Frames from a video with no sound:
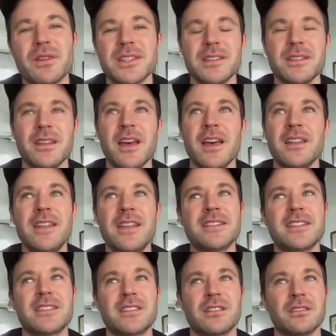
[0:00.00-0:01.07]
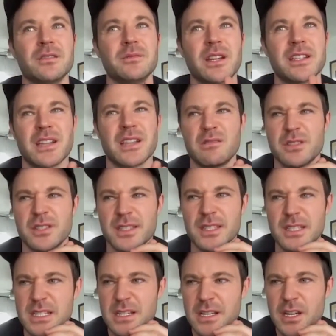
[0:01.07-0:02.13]
It wasn't necessarily because I was
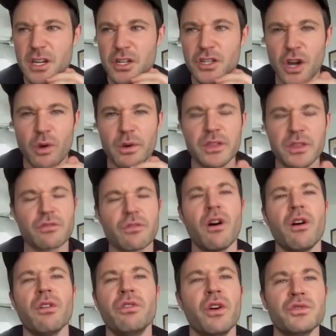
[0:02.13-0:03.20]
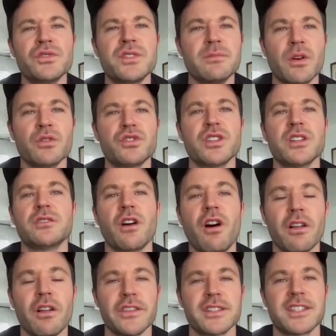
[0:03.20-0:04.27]
going through all those emotions
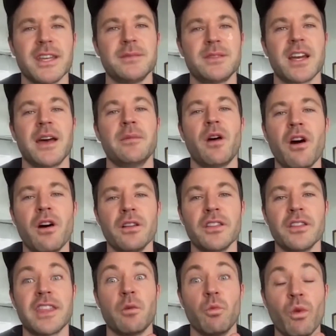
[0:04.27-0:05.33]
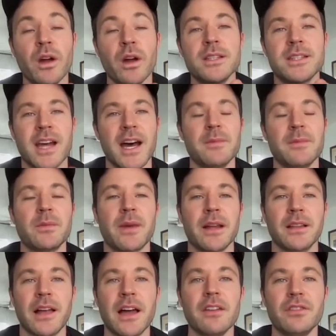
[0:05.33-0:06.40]
all at the same time, all at that one time in
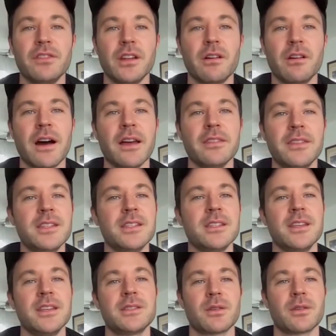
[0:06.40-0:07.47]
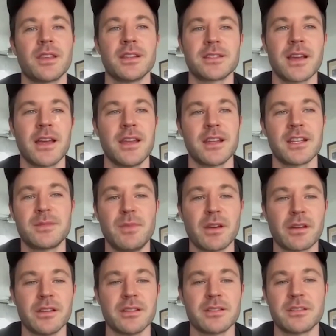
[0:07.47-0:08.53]
my life. You know, these were things I had
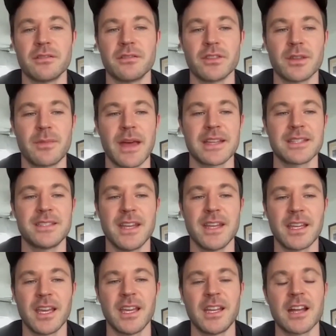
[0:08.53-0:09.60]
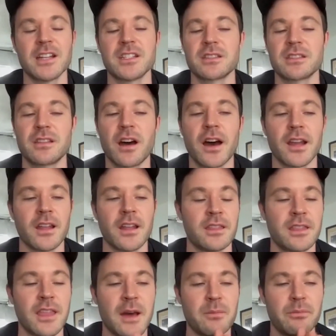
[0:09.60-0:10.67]
experienced over the past decade. And I just thought
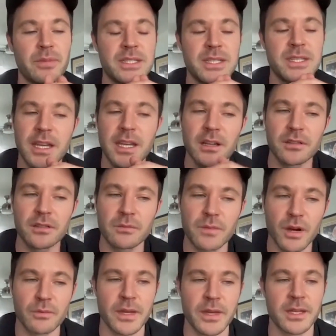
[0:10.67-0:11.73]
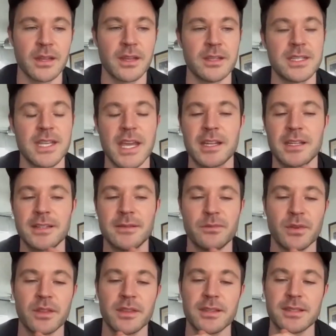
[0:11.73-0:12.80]
at that particular moment, in
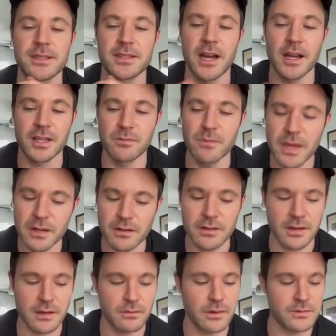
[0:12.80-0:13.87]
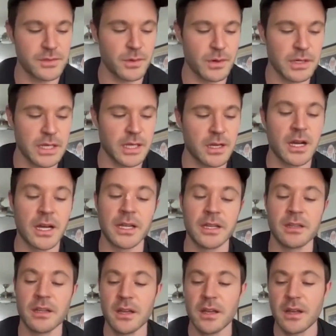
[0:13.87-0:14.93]
tandem with this documentary that I was working
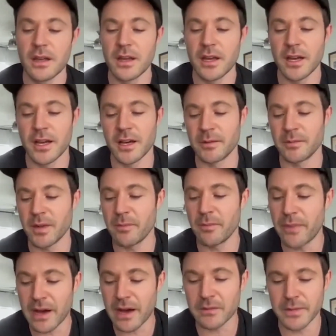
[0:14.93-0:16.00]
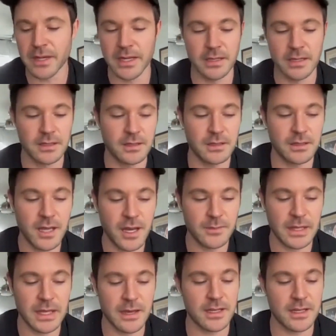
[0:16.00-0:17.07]
on about my
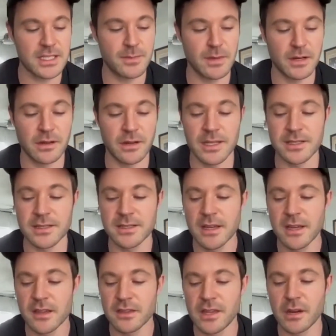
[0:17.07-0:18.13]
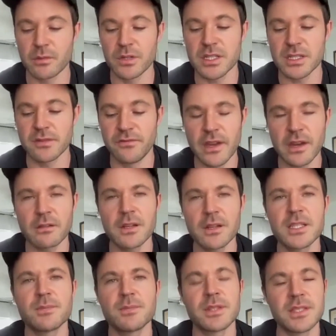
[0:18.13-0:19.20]
coming out experience, there were just
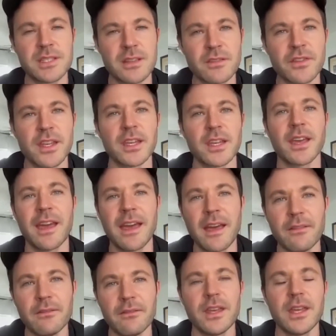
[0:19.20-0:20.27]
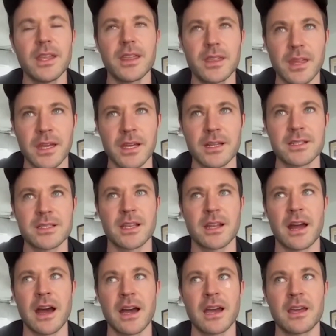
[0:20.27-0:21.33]
very specific heavy things
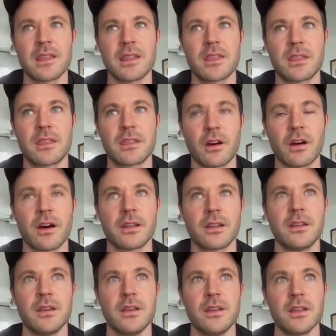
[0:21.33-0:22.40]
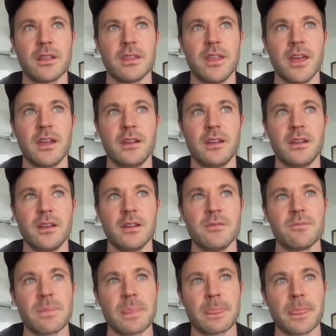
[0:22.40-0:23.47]
that I thought that
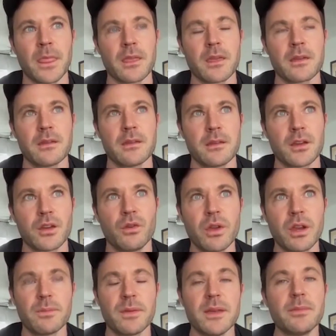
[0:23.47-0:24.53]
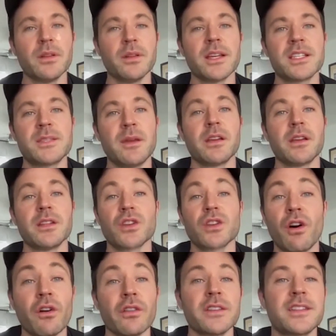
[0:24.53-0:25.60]
queer people experience
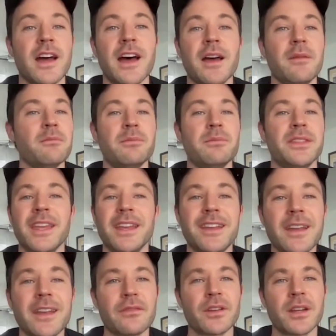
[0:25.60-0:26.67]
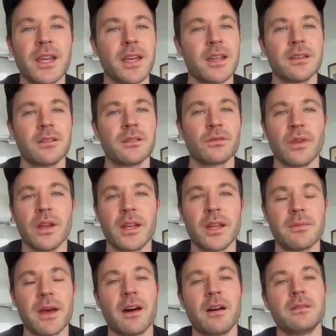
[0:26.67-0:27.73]
all the time, but they never get written
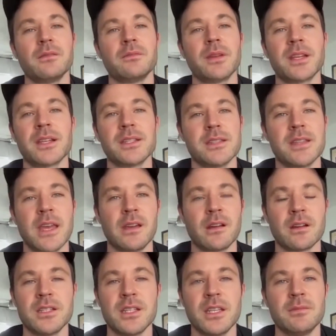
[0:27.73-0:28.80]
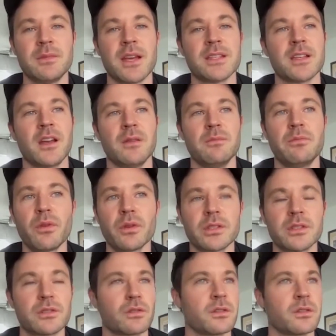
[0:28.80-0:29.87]
about because they are deemed as
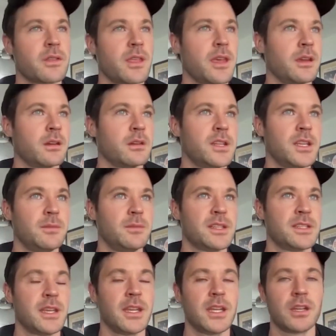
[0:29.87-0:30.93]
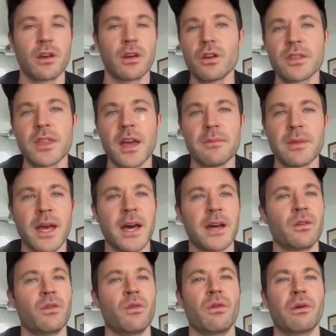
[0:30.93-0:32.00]
unimportant, or they are deemed as they didn't hurt that
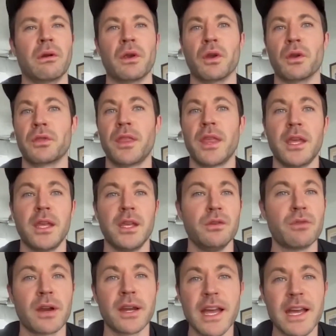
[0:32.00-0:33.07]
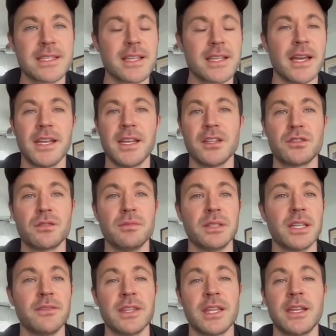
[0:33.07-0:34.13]
bad, or you are gaslighted into
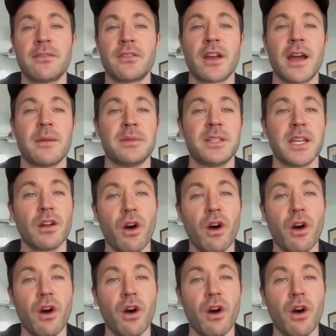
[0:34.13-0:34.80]
believing they never happened